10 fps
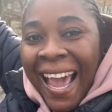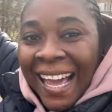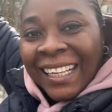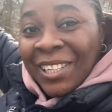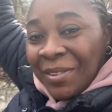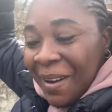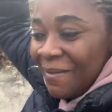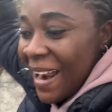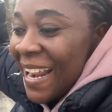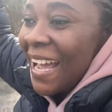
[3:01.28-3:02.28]
i just
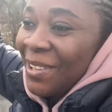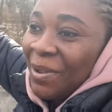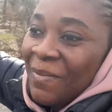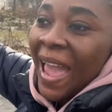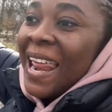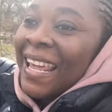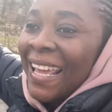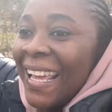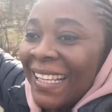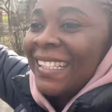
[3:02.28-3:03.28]
remember guys we made
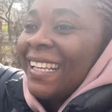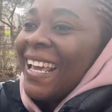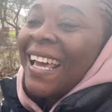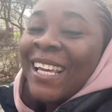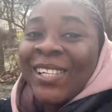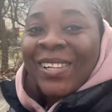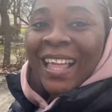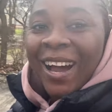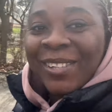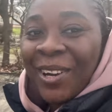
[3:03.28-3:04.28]
it
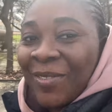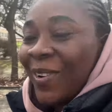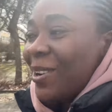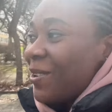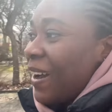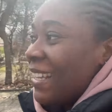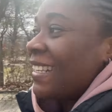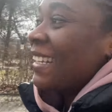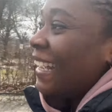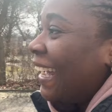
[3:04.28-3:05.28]
2000
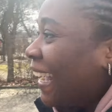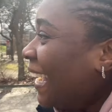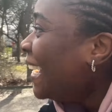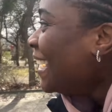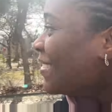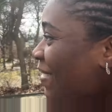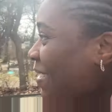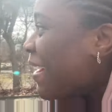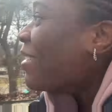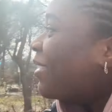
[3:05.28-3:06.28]
followers
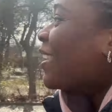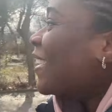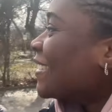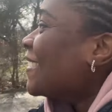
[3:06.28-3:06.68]
Maybe I forgot.